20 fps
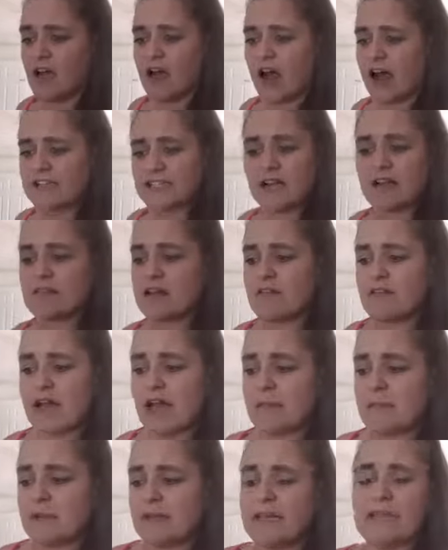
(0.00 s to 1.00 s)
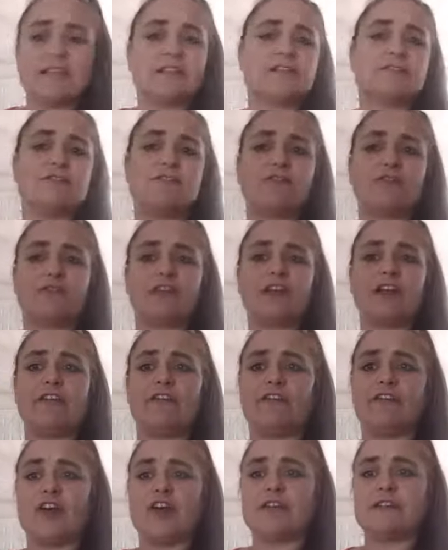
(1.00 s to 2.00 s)
I don't know how many free
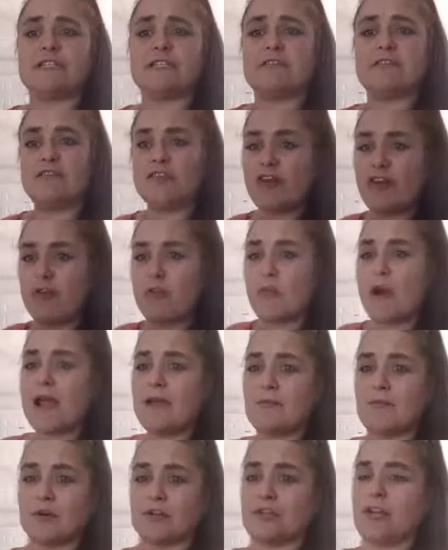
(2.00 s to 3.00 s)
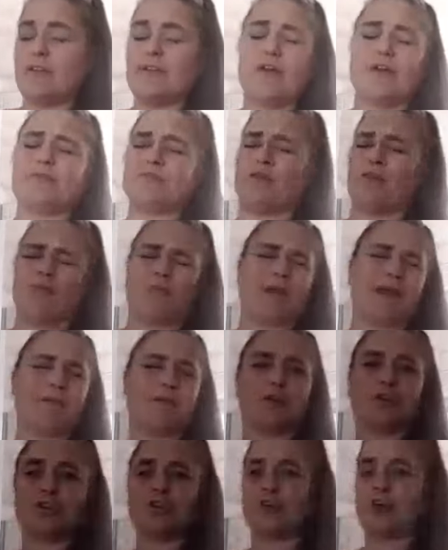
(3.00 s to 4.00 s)
foods so if you're a Weight Watch and I'm not Weight
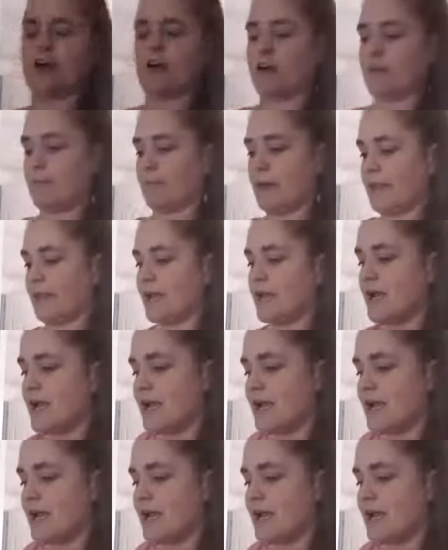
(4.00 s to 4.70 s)
Watch arc at me